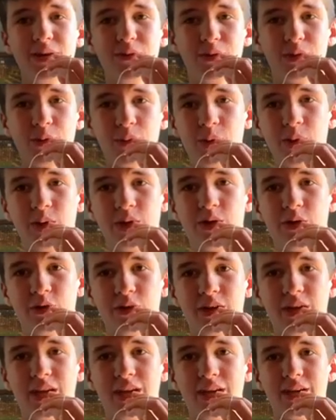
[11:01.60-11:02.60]
with the return
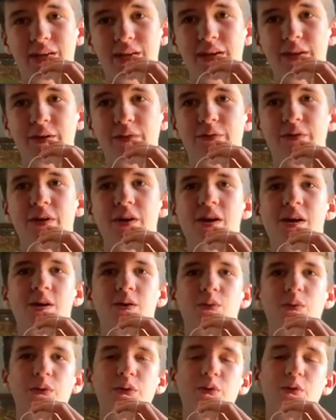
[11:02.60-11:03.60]
of Ken Kniff
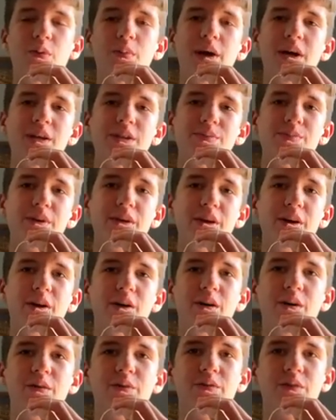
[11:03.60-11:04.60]
really reminds me
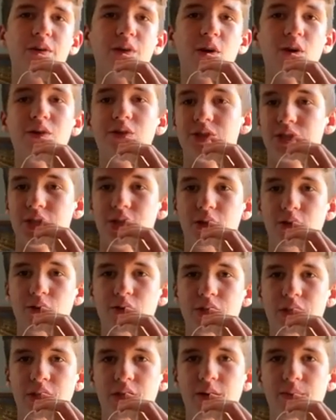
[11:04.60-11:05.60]
of Curtains Close
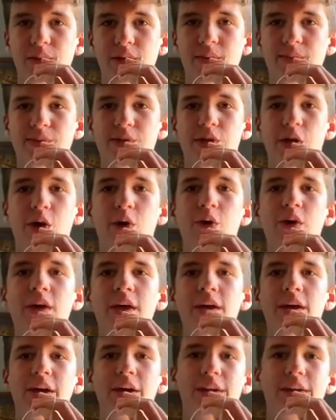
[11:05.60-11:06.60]
on the Eminem show,
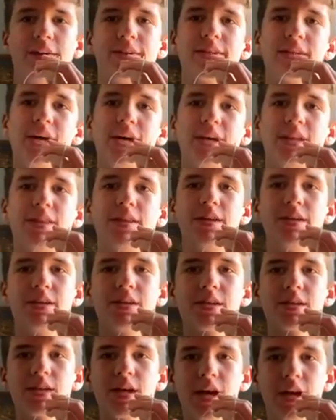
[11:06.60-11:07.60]
and it's like
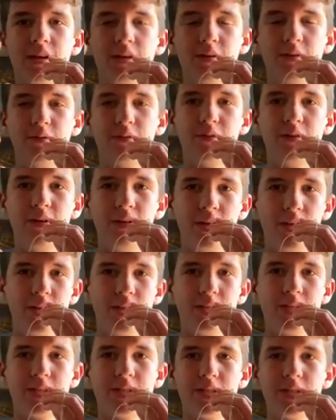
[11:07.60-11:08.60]
this kind of
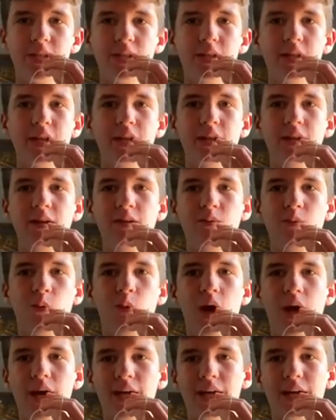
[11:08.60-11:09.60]
silly,
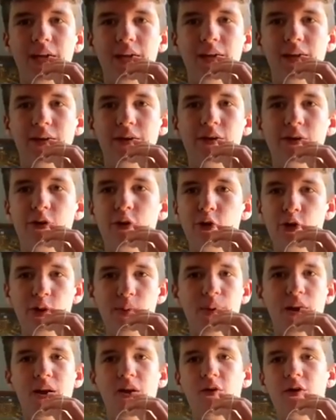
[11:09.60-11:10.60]
wacky, dirty
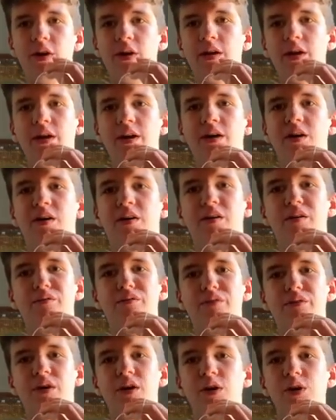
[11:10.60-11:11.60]
parody
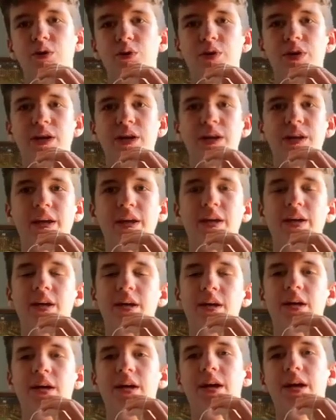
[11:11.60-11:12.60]
of Houdini,
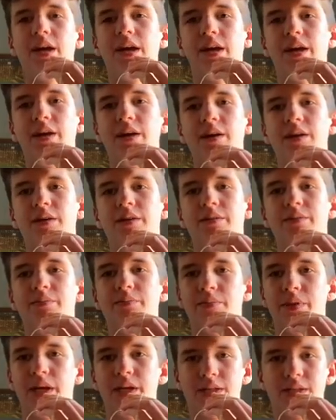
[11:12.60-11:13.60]
and
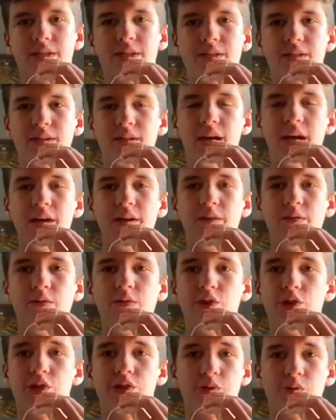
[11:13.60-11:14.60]
that's kind of
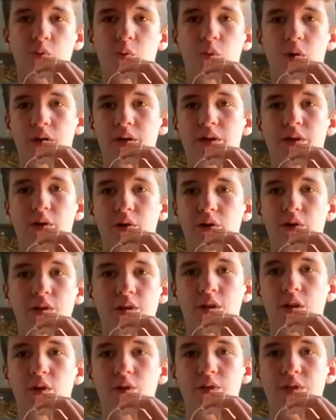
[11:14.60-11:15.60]
just what Curtains
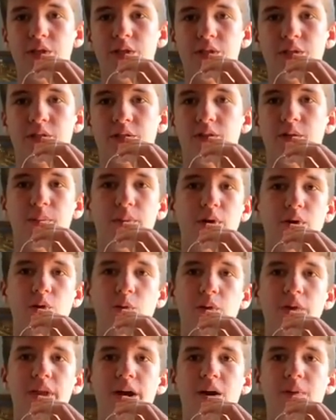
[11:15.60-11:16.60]
Close is compared to
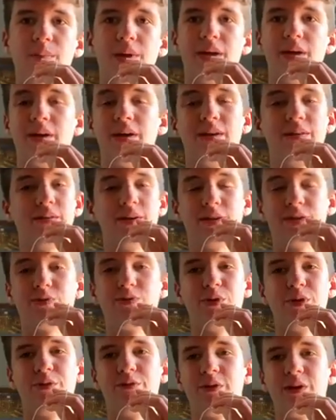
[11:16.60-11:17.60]
Without Me, and it's
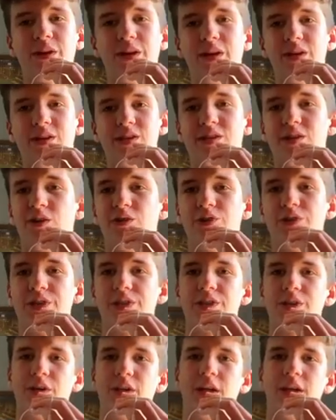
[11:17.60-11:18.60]
really funny and nostalgic,
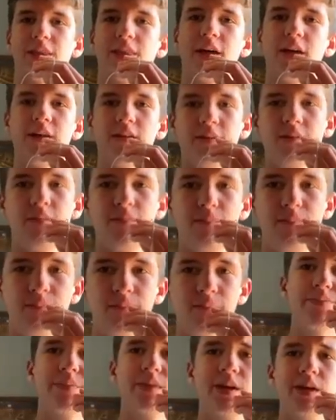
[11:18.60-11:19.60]
so I like that.
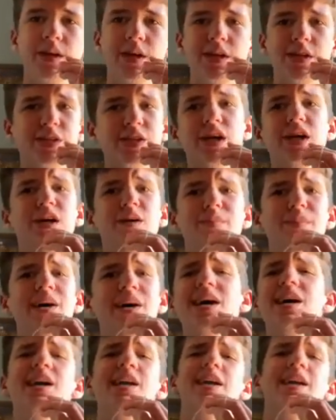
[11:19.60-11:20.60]

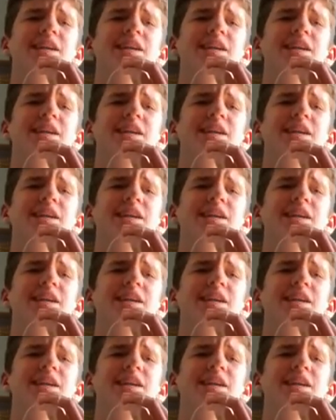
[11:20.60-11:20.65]
Somebody